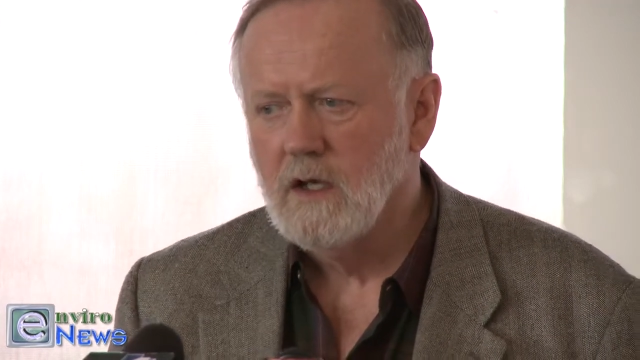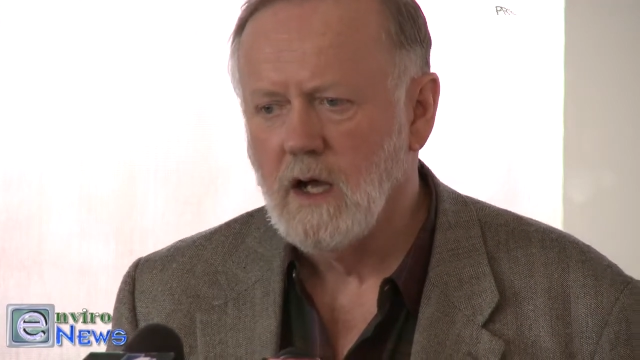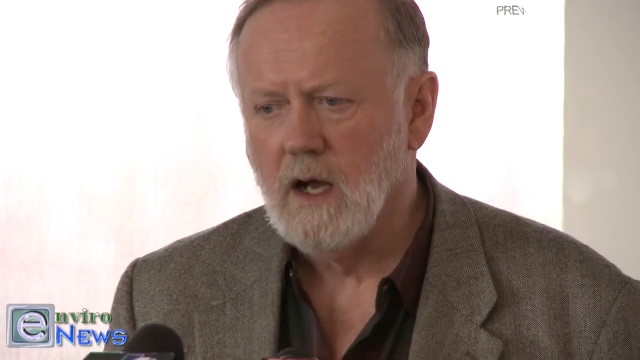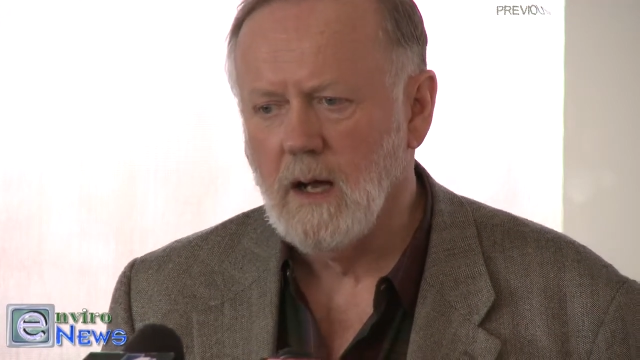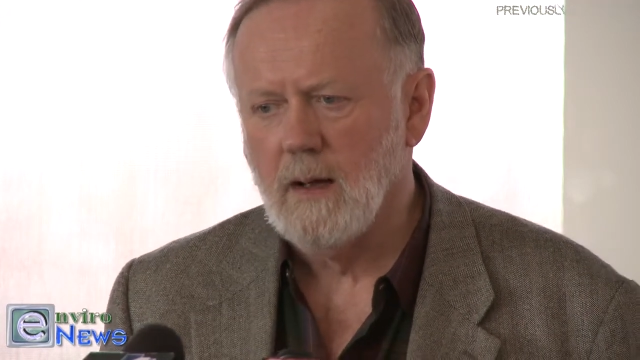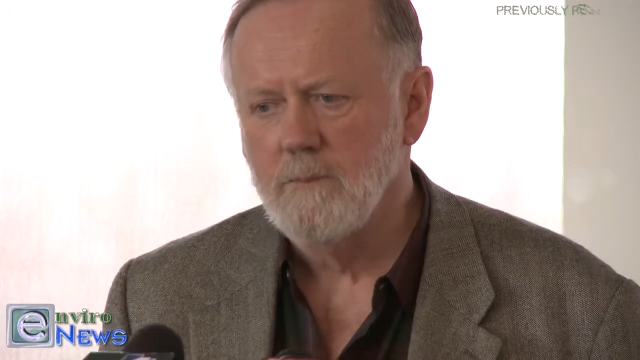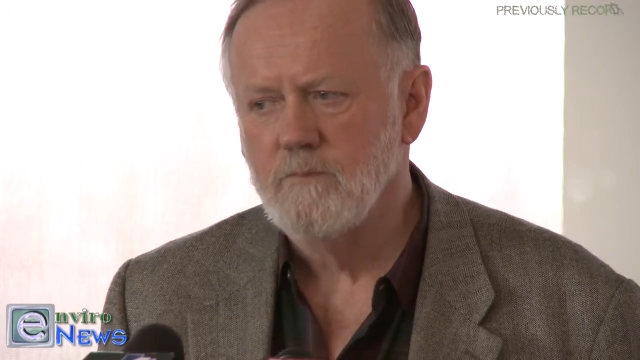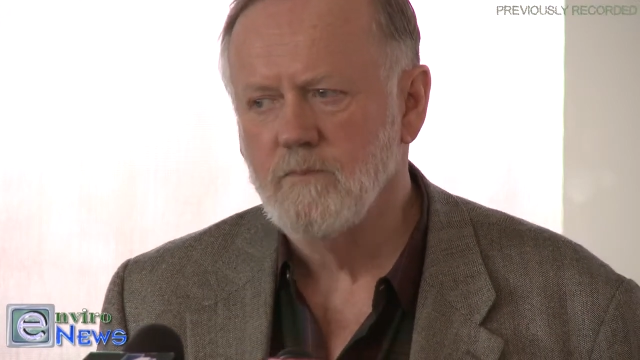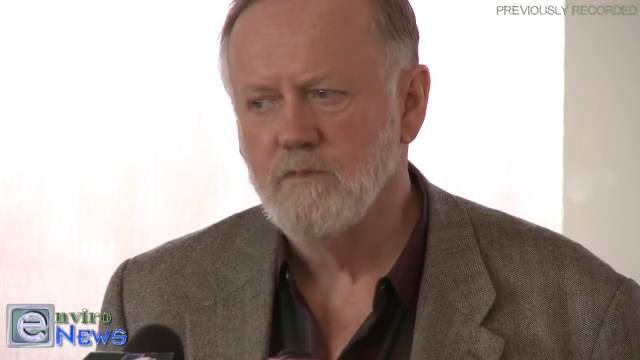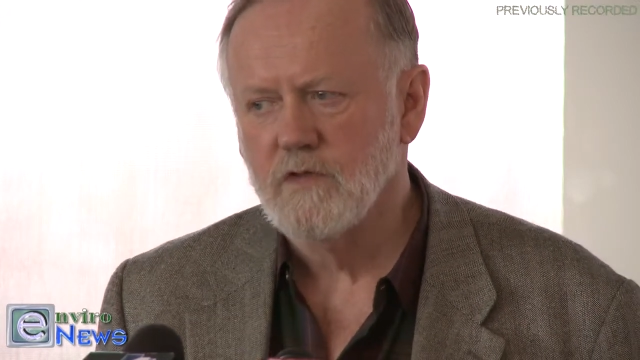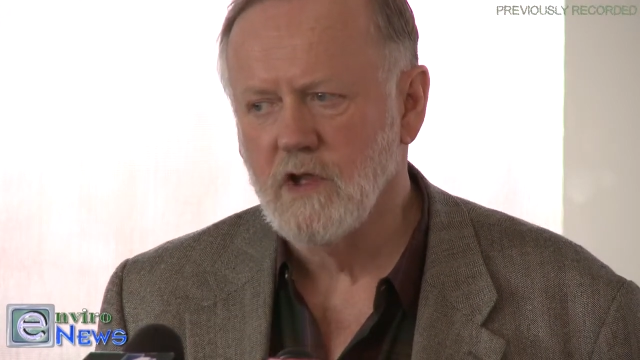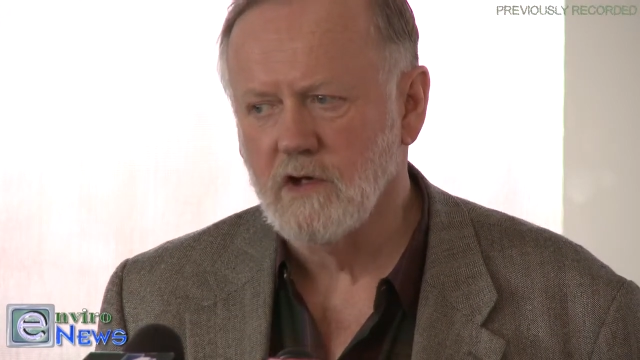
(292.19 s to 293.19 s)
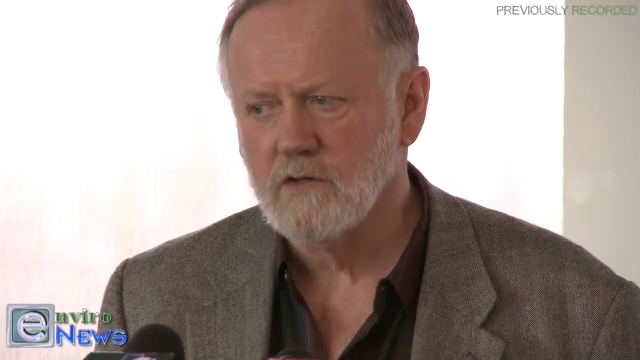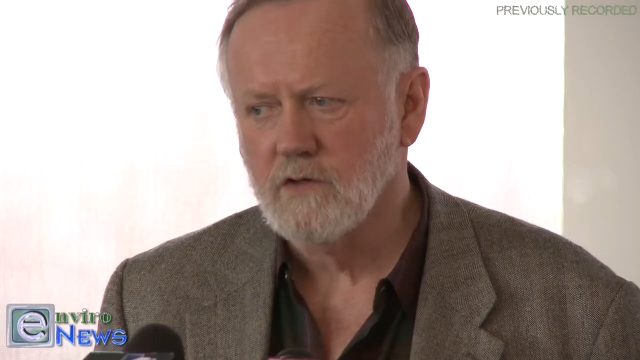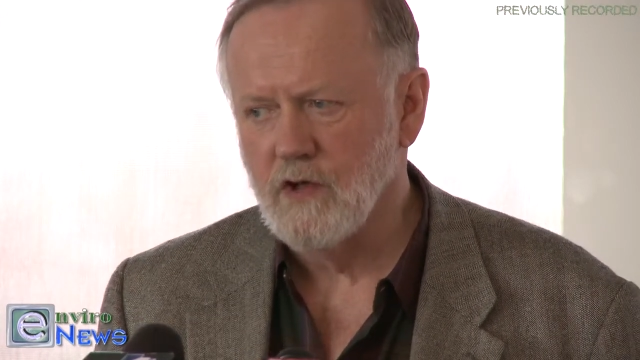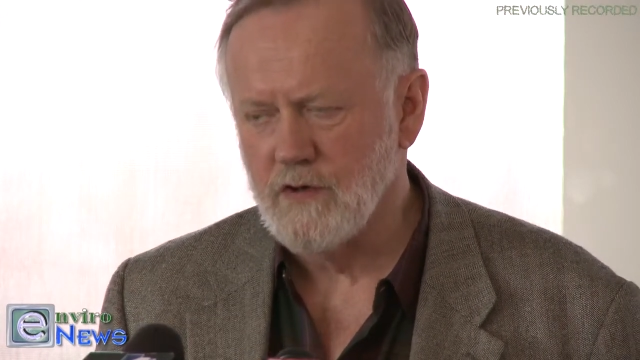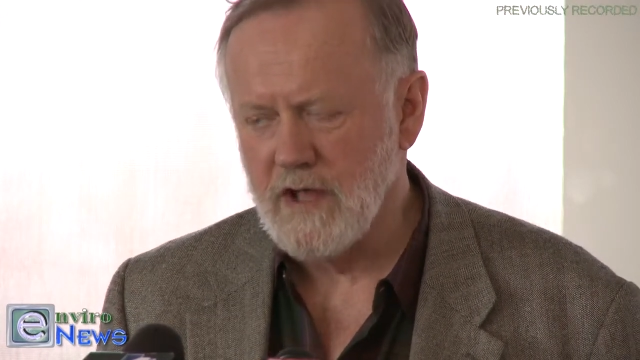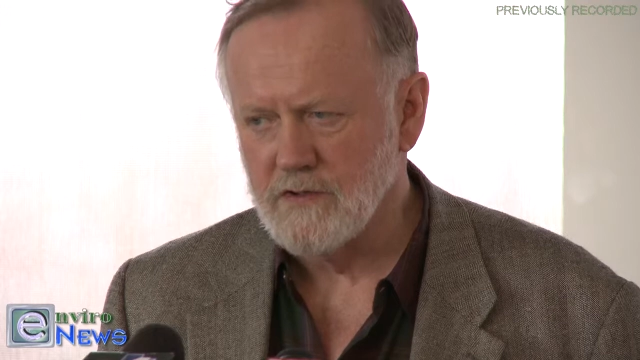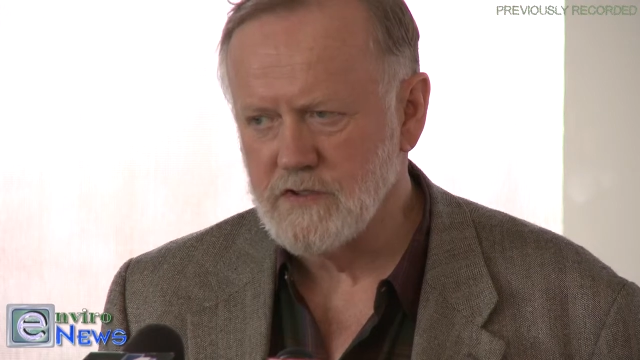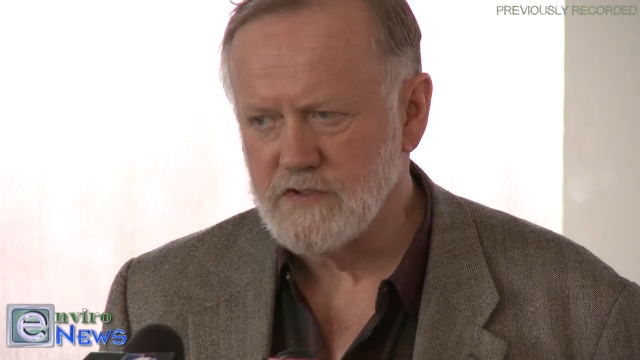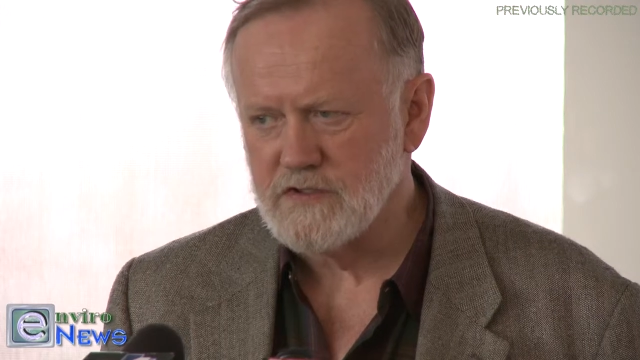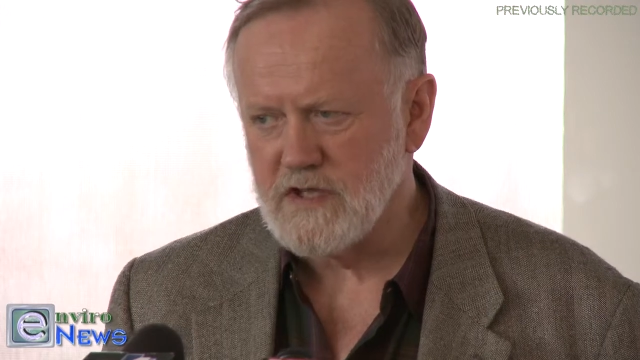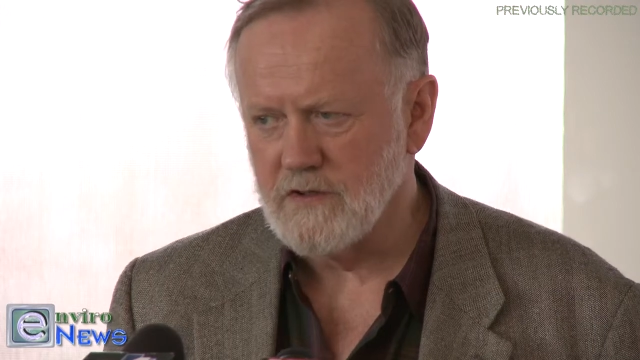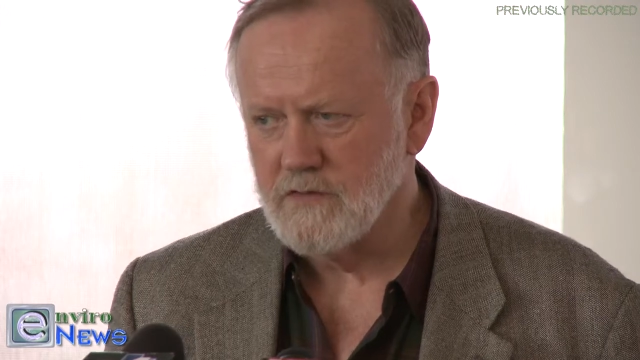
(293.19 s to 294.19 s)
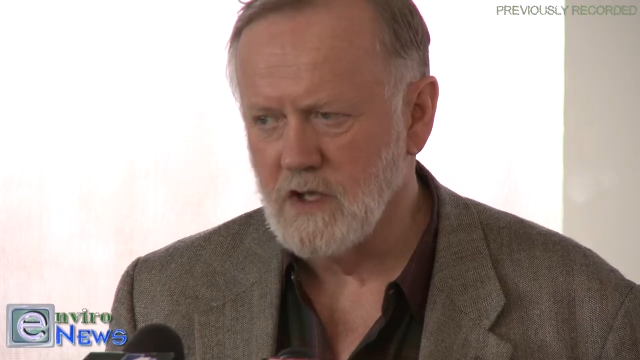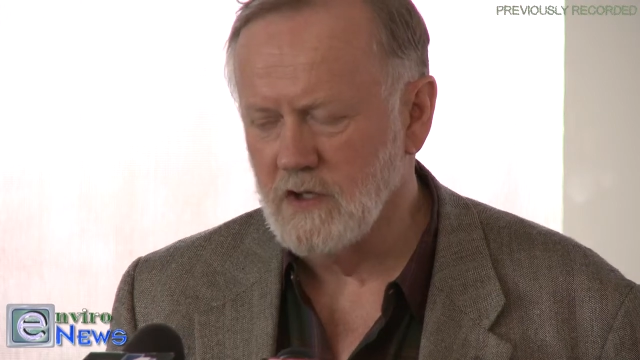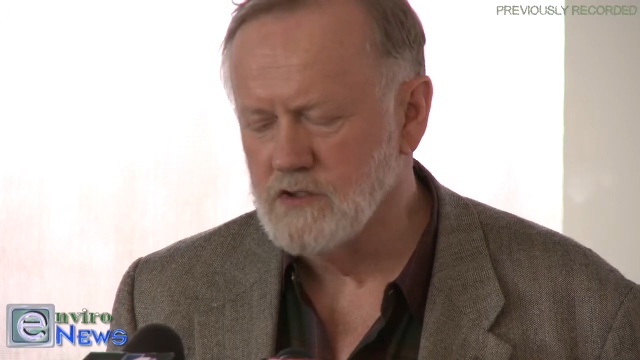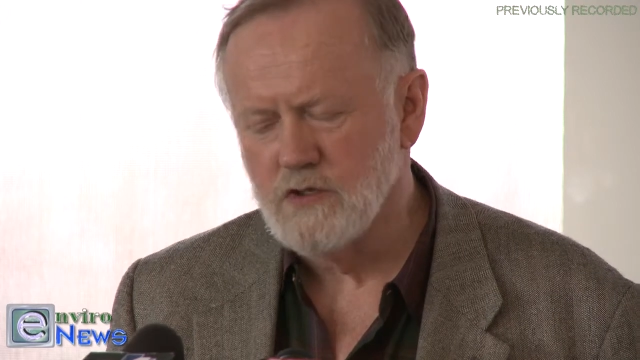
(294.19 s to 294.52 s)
that'll go down to the south,